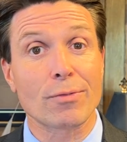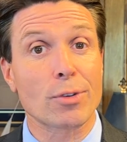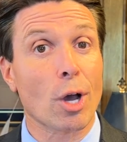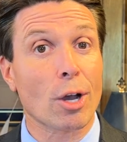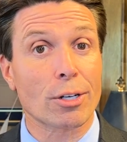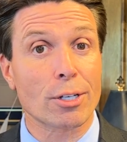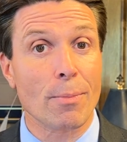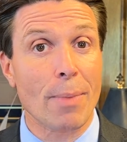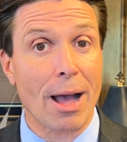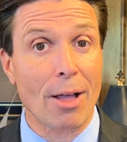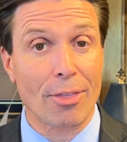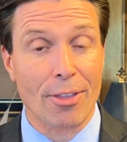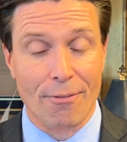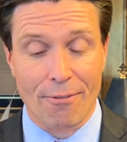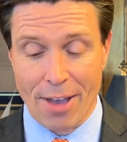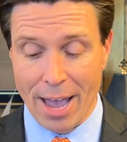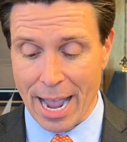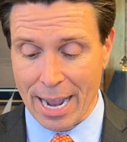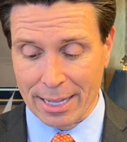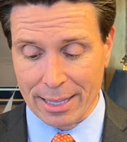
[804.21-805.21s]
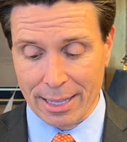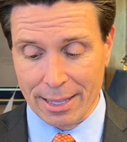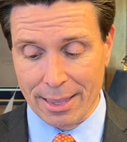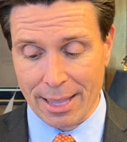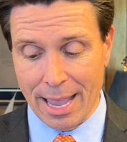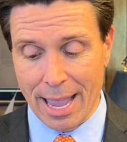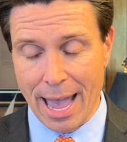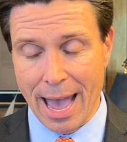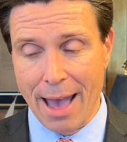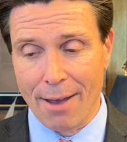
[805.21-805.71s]
talked about the fact that
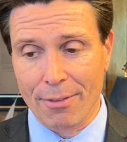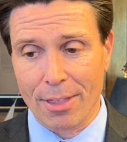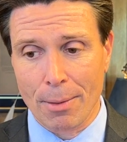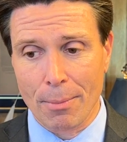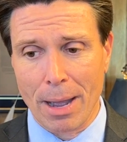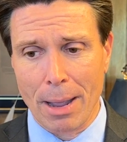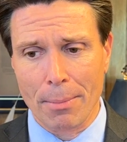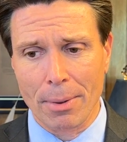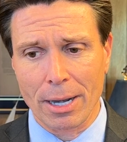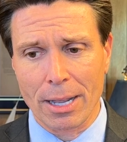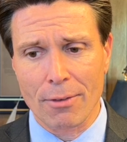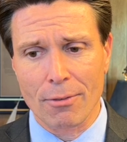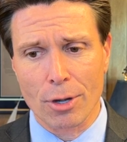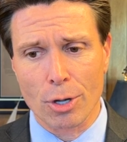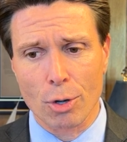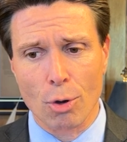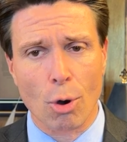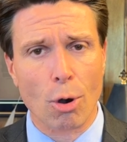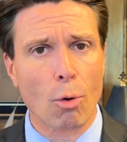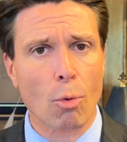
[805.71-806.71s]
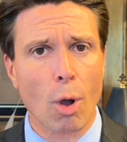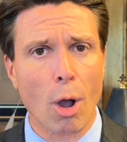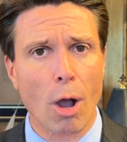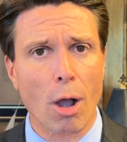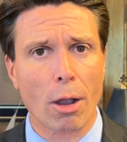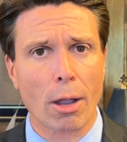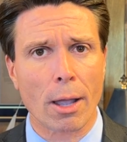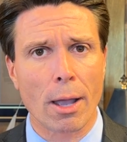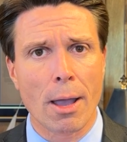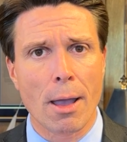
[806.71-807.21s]
they have them, I believe, in
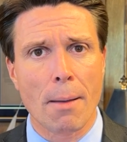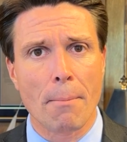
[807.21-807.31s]
Norwalk,